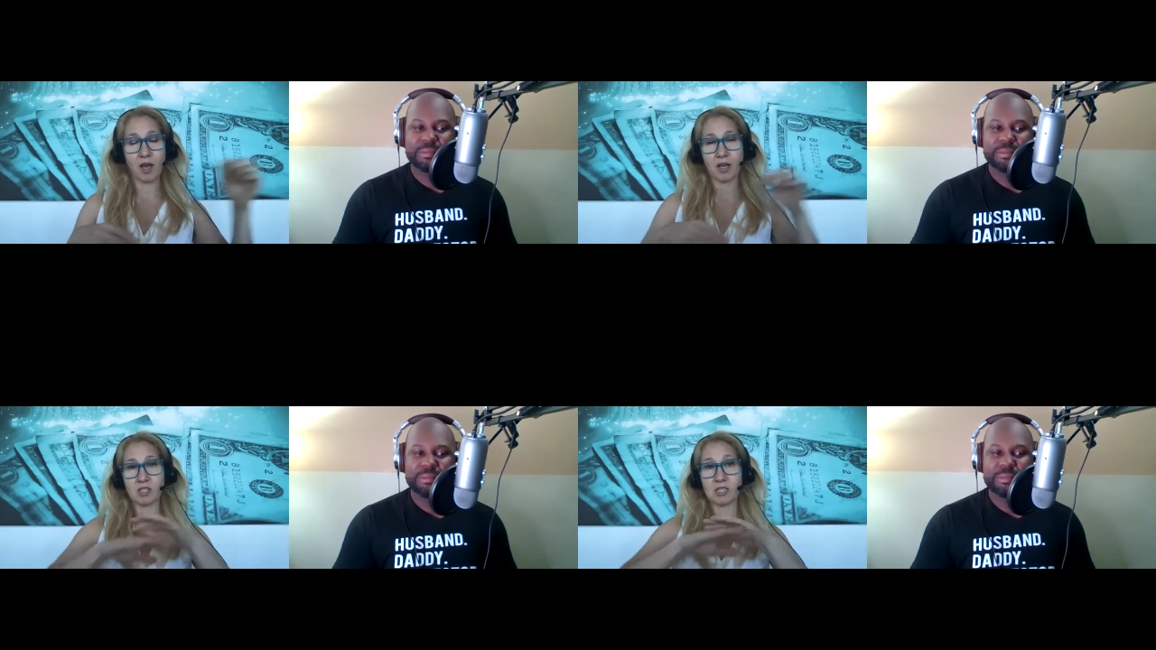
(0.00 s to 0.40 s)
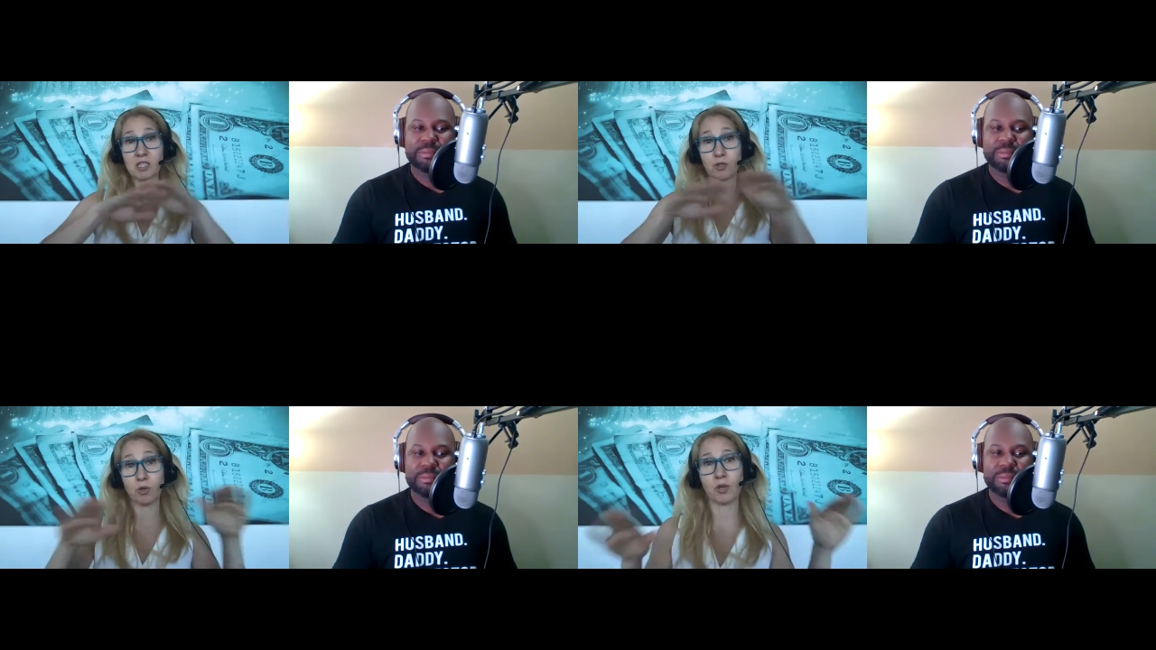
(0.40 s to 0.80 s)
Speaker 1: i had
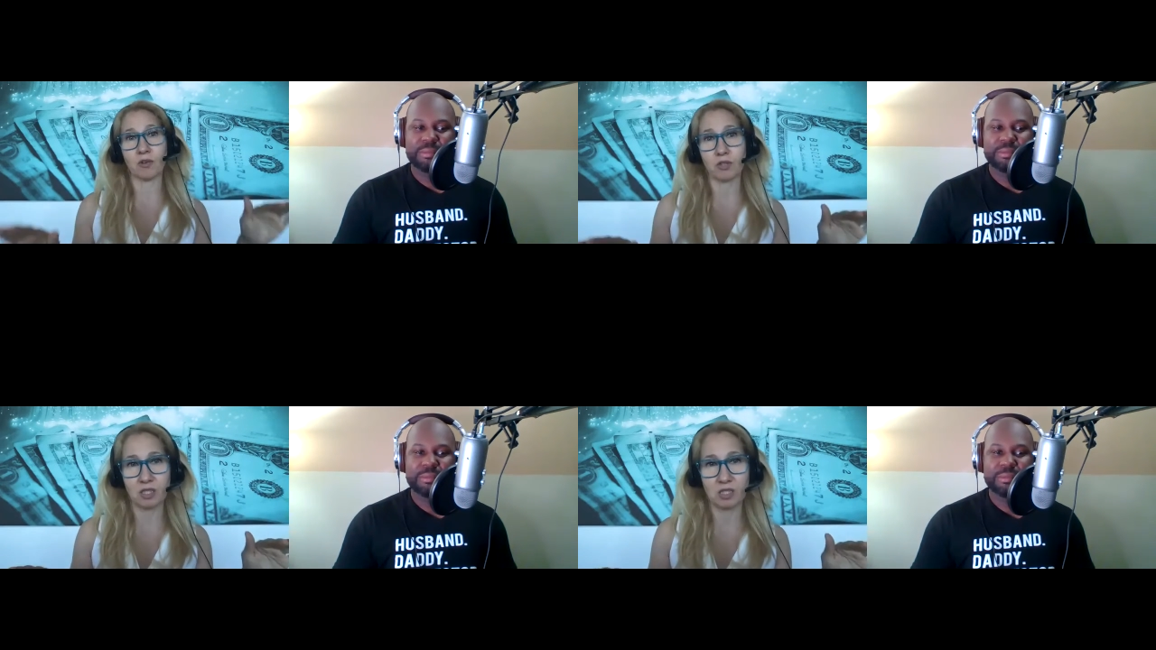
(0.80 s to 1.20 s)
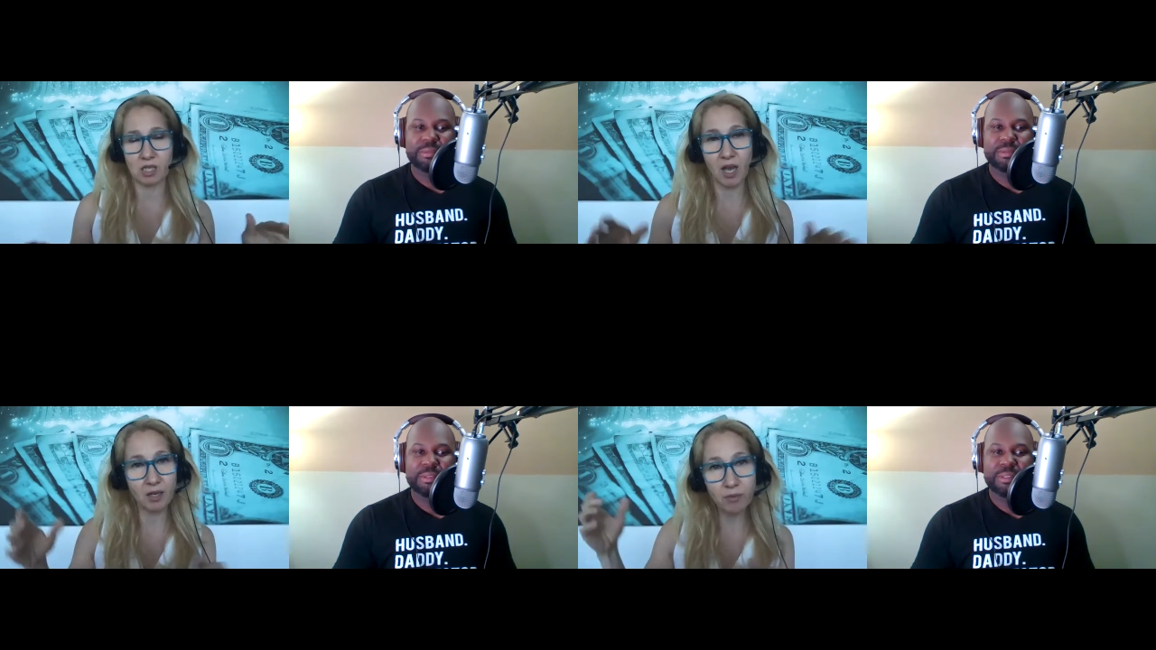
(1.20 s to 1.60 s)
zero guarantees
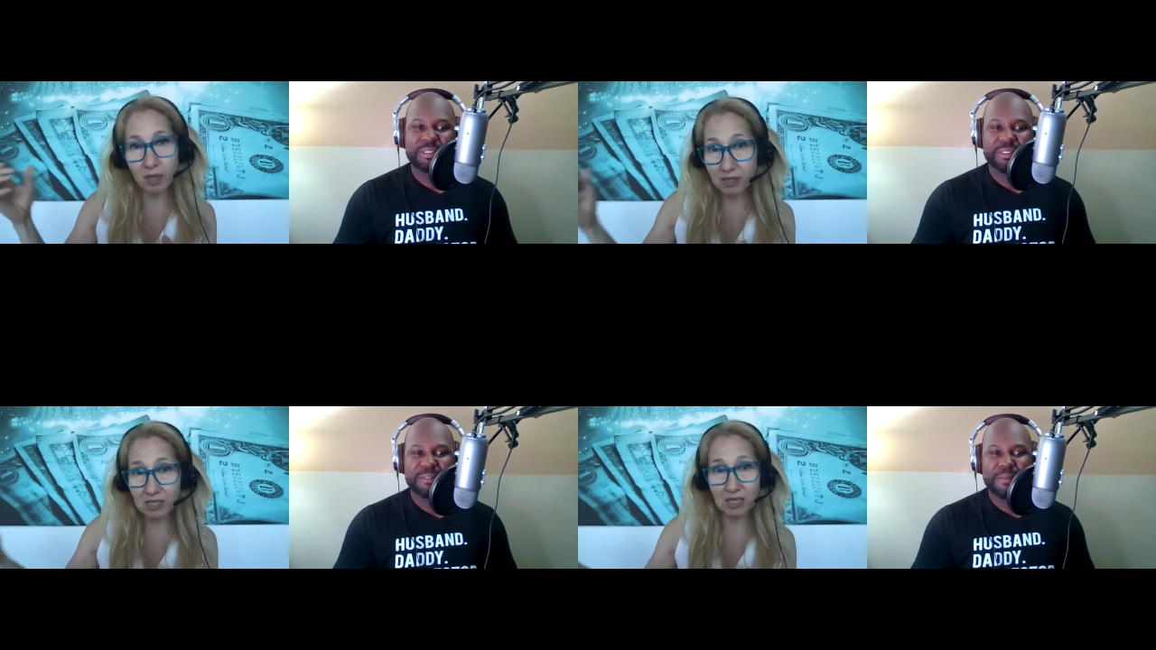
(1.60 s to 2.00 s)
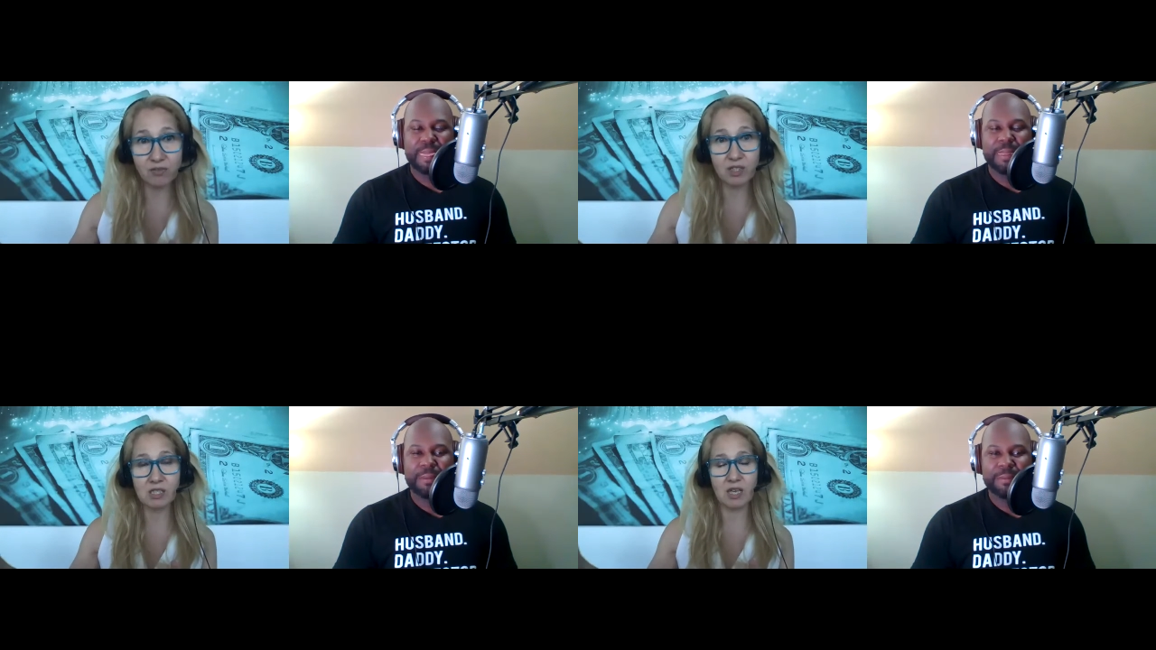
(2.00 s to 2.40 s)
i had my
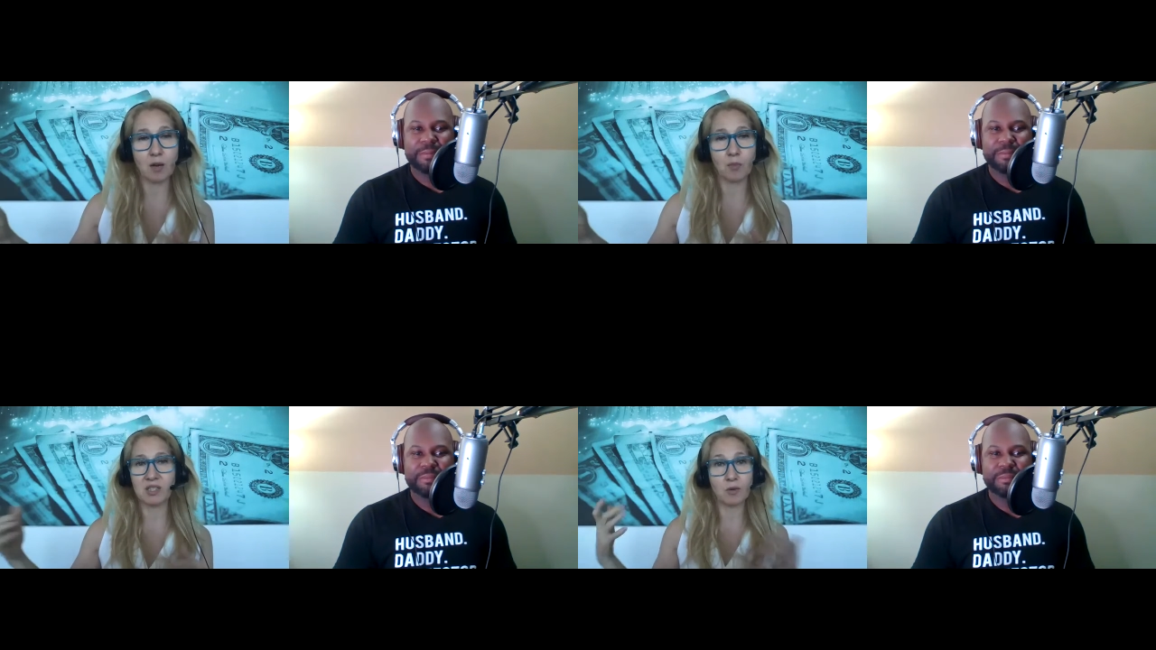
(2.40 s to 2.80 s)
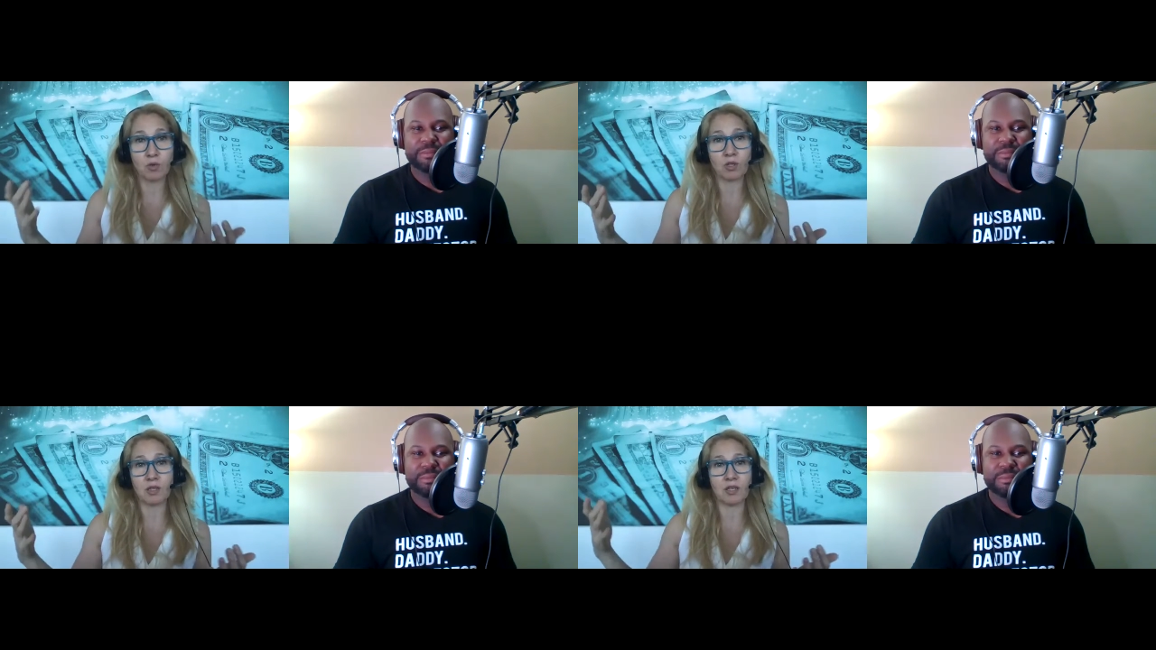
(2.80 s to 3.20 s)
savings yeah but they
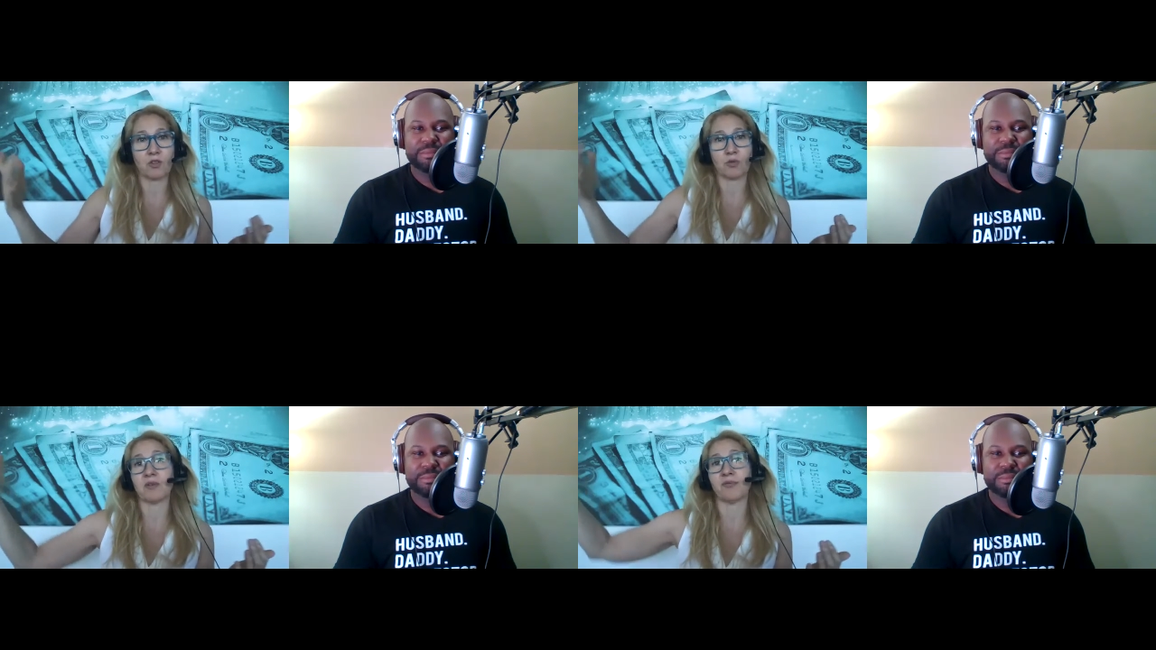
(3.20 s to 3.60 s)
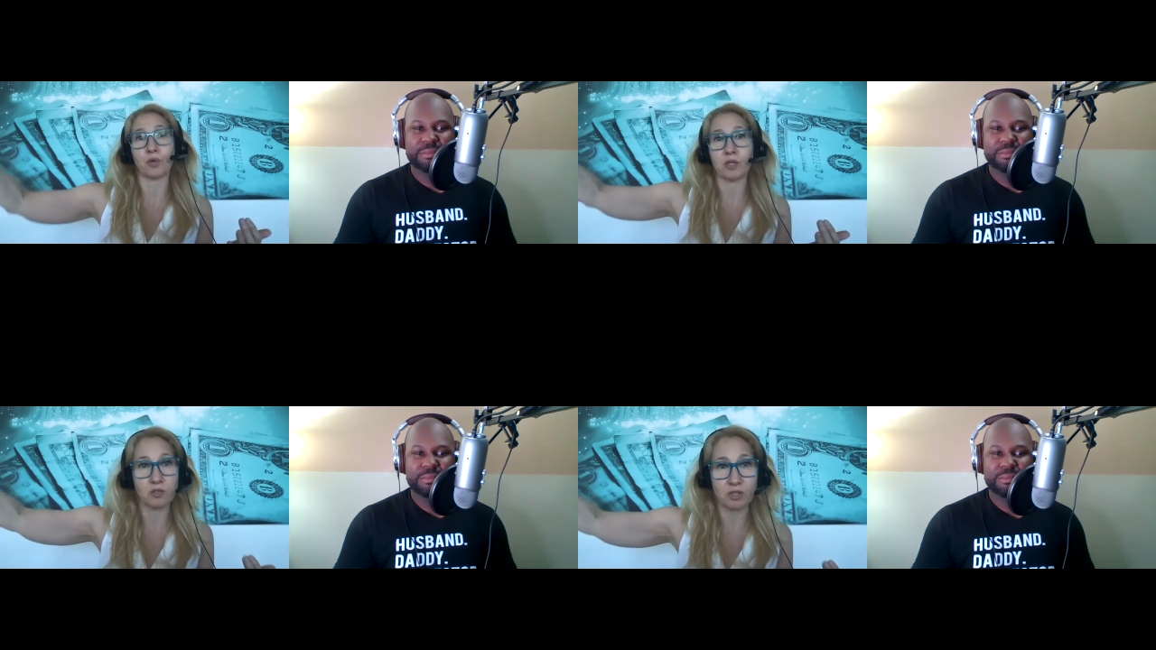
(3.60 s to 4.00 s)
weren't like three four
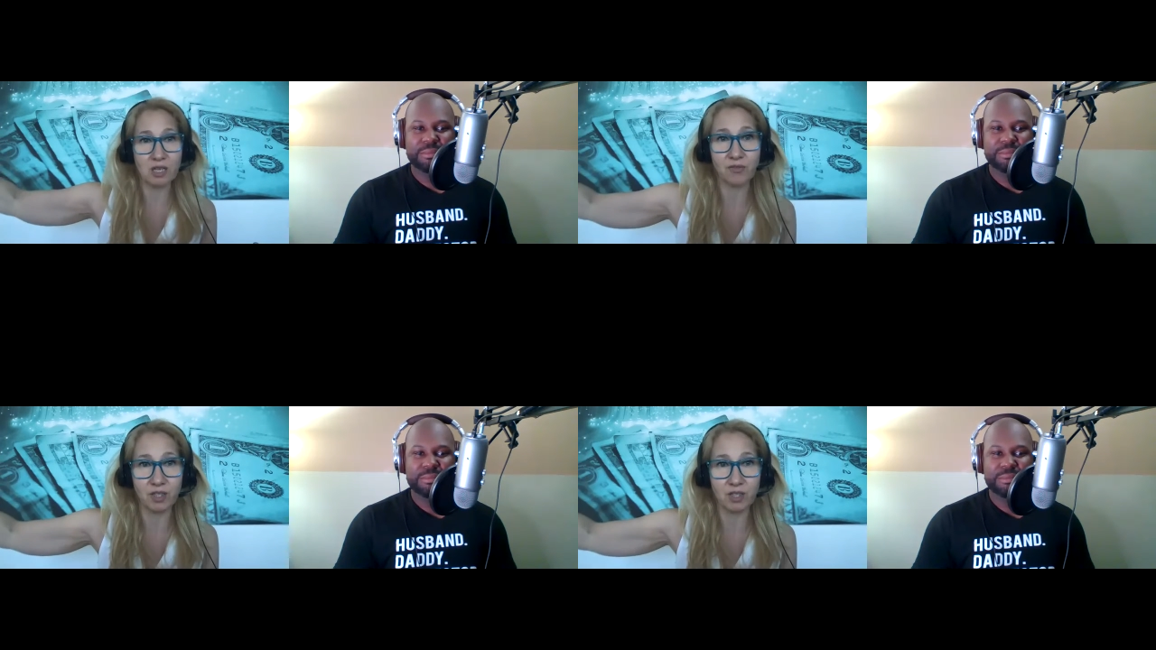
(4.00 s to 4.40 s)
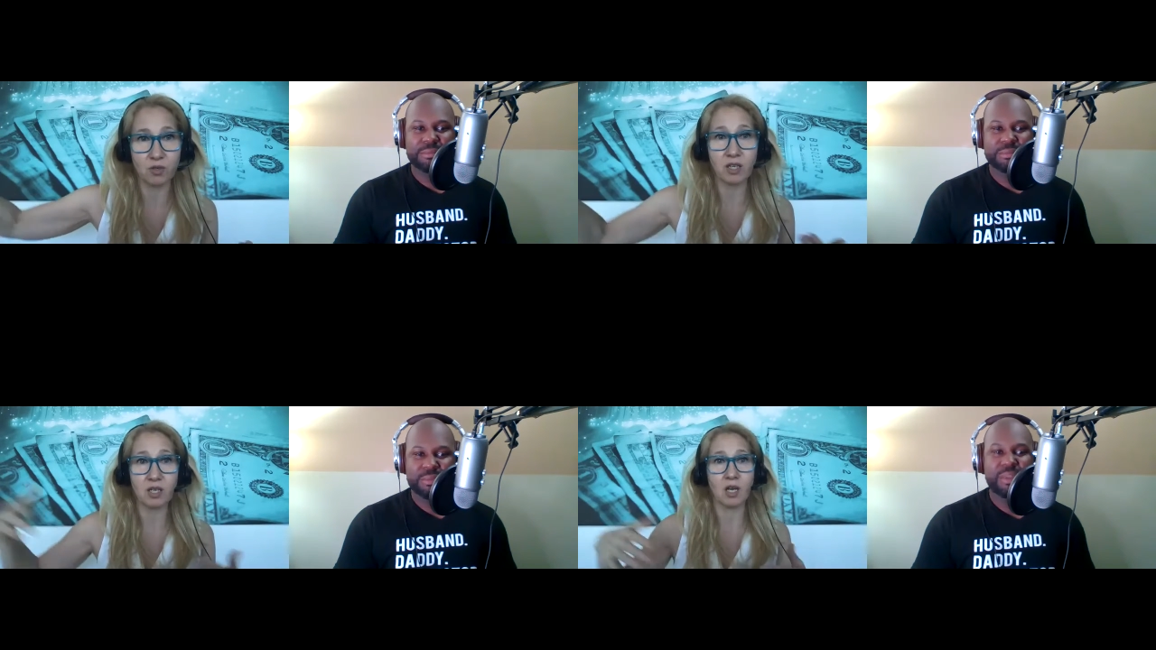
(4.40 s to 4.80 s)
years savings
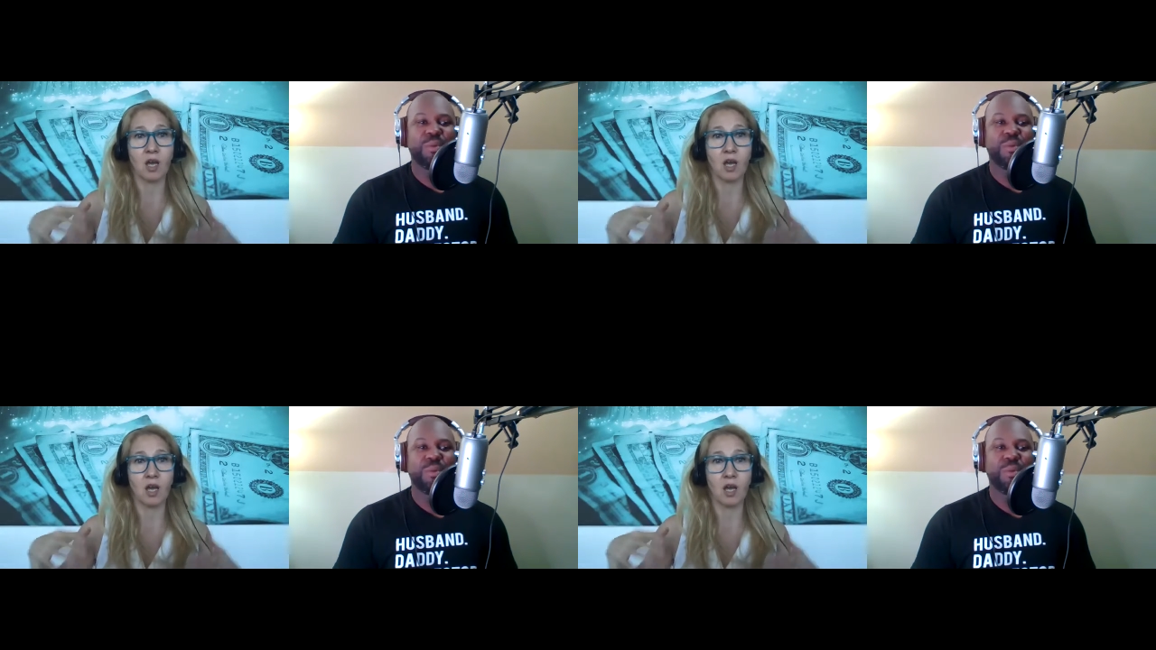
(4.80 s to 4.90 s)
right